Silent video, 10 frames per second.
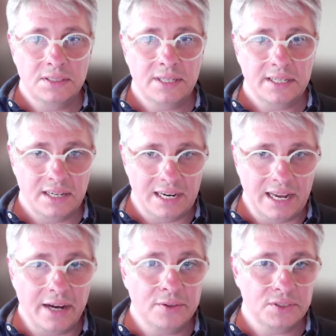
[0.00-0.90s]
that
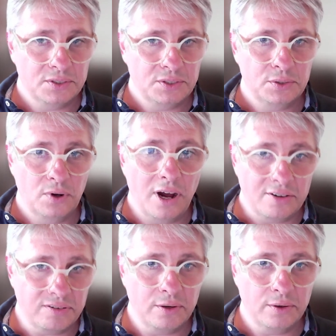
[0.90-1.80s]
allows you to
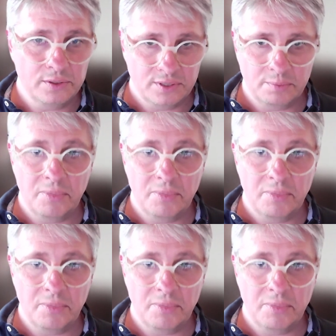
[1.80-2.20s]
offload some